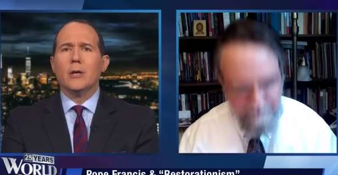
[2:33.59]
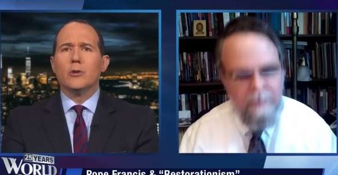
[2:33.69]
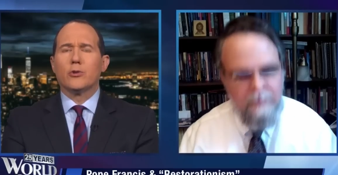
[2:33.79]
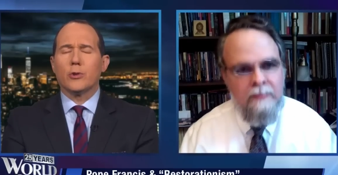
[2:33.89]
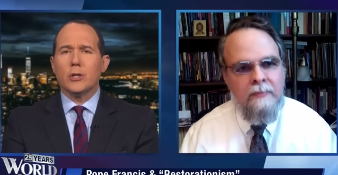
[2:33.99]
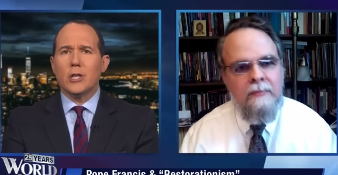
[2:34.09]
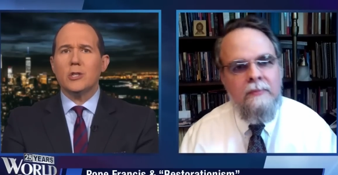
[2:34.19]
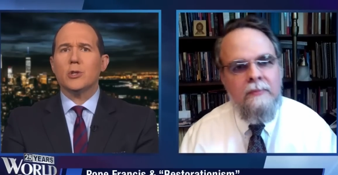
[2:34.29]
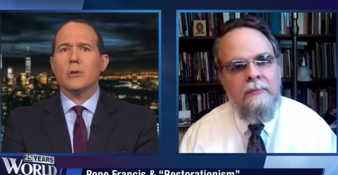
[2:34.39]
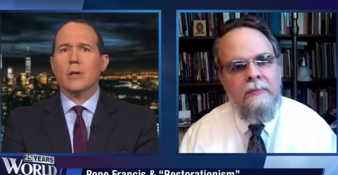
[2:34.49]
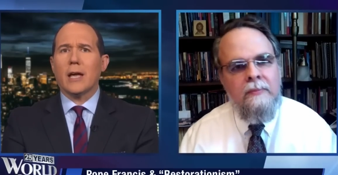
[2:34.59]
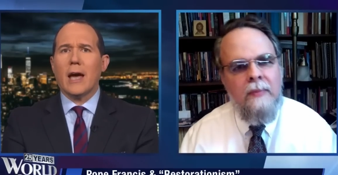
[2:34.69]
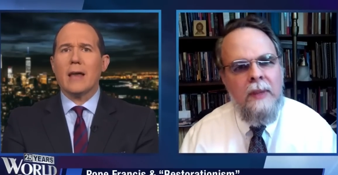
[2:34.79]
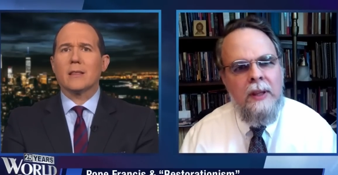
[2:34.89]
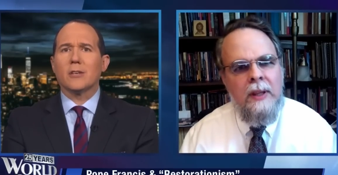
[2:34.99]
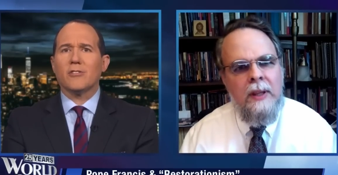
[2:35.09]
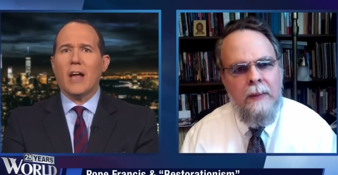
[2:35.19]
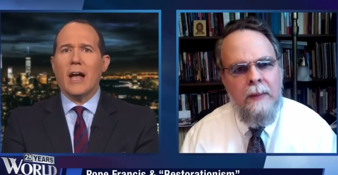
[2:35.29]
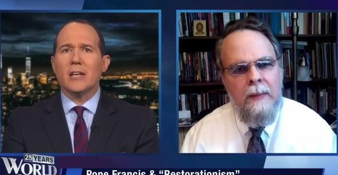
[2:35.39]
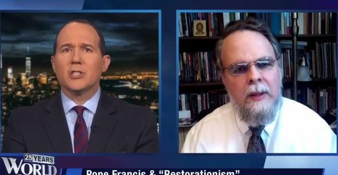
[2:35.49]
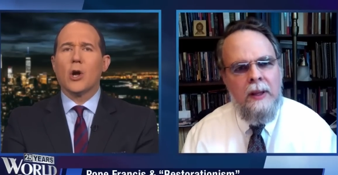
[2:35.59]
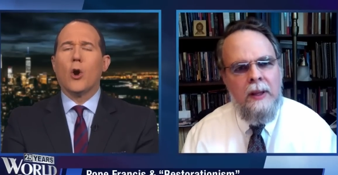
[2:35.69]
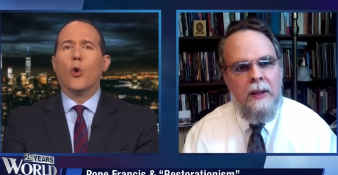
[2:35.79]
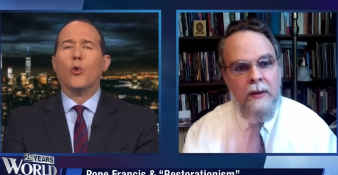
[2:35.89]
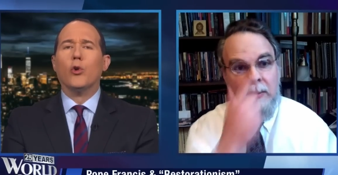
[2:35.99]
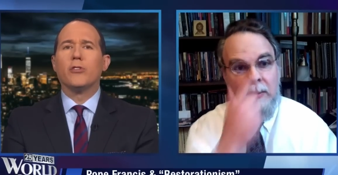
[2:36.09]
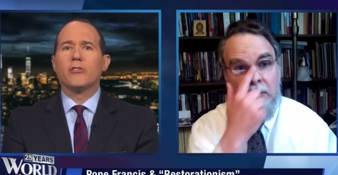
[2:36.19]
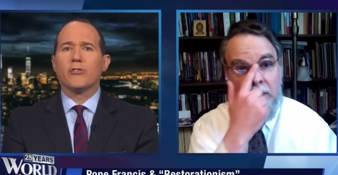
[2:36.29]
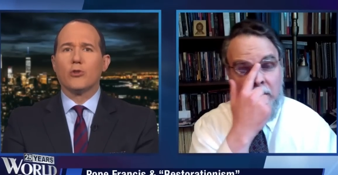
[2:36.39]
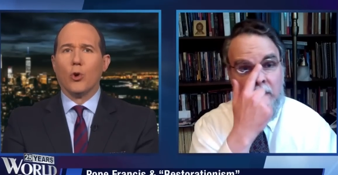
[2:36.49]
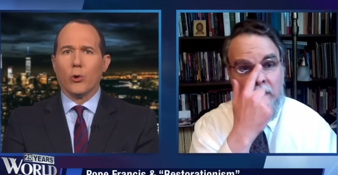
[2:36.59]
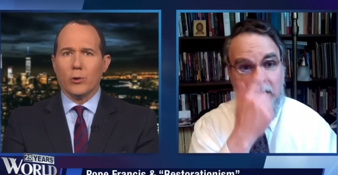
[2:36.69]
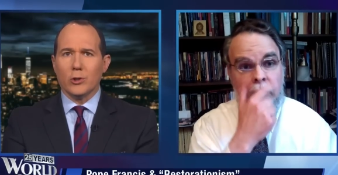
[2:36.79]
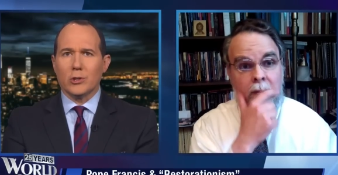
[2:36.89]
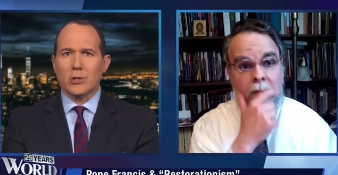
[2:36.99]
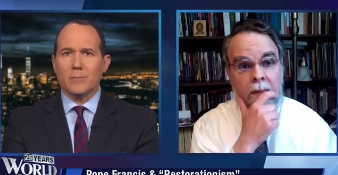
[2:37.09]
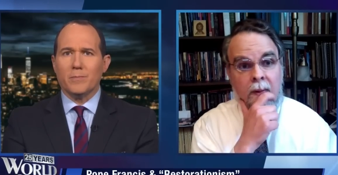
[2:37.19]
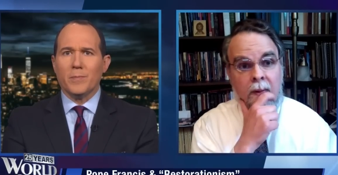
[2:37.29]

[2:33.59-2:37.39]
Speaker 1: traditional Catholics as restorers.